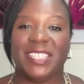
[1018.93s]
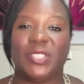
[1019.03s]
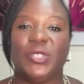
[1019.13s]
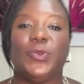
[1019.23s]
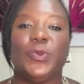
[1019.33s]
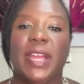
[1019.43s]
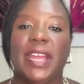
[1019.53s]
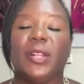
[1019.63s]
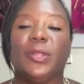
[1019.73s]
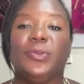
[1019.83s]
to
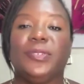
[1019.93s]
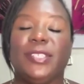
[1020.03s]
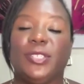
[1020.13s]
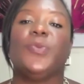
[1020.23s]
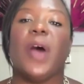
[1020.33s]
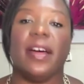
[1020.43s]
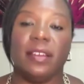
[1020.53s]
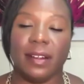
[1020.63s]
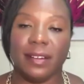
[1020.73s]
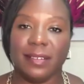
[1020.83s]
include two
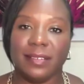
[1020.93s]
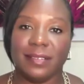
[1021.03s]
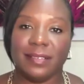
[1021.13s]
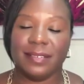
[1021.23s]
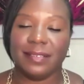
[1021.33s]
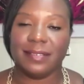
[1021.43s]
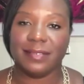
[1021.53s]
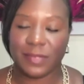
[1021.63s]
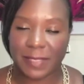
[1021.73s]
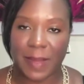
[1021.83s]
other
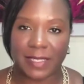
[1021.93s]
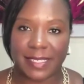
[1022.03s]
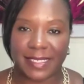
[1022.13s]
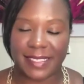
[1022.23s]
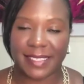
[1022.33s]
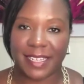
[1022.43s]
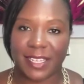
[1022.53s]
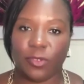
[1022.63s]
responses